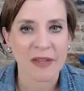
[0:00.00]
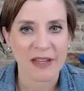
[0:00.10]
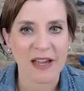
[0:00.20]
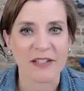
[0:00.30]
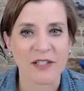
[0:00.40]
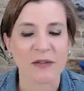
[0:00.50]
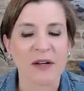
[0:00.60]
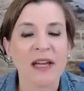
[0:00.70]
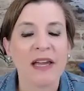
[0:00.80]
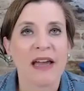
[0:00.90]
Got you.
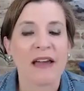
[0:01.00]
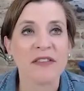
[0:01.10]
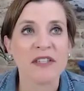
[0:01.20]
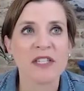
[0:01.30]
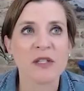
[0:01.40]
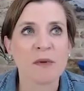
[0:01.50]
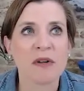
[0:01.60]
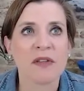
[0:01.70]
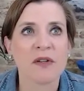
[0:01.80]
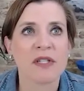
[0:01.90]
And this is one
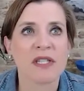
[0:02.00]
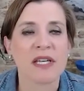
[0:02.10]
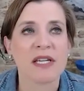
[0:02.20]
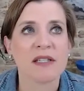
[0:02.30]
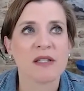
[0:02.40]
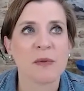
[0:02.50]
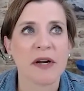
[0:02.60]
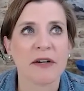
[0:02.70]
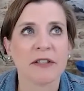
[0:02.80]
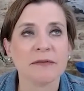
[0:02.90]
of those things
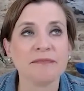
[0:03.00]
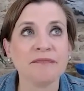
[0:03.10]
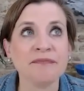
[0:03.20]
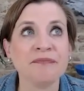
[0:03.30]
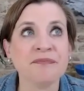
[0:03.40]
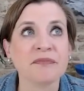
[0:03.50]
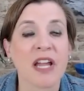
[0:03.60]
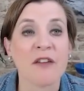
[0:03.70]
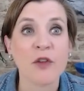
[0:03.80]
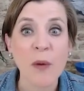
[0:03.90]
where
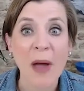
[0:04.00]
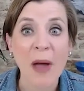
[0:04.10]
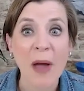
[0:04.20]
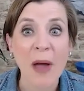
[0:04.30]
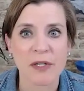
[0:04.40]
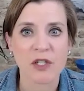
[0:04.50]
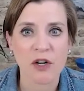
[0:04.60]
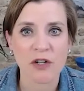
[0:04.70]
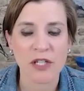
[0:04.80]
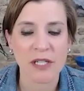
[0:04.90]
if you have been
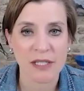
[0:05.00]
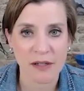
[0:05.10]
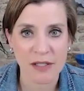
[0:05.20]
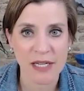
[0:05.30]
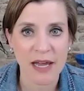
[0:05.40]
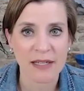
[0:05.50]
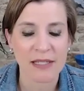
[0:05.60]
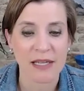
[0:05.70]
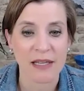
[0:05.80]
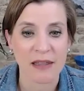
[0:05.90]
charging sales
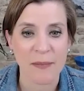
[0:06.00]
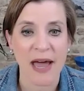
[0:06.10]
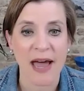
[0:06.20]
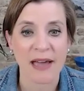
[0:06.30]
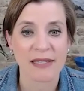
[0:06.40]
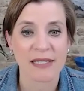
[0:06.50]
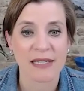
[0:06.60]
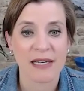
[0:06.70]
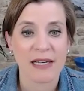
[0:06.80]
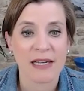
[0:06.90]
tax in the
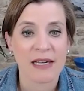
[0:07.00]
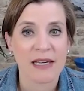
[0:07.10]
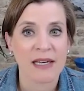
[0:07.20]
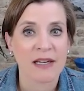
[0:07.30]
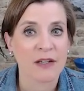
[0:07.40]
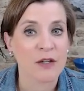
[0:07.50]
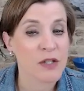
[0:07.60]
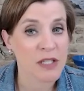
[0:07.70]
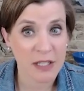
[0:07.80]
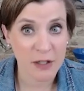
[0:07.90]
past,
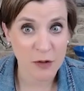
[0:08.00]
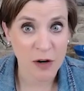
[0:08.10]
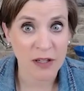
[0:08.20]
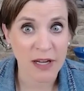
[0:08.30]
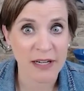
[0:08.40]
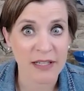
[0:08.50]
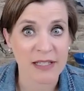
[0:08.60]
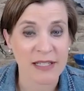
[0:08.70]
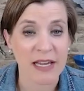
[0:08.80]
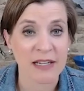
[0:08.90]
you just need to draw a line in
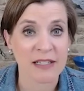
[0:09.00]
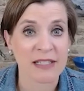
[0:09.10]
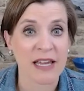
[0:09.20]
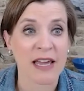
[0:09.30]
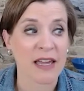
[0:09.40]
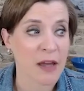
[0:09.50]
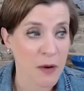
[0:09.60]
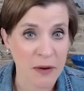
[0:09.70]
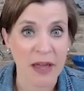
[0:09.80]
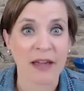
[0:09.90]
the sand and say,
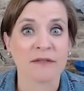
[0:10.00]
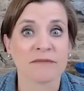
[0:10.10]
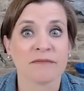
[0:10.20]
okay,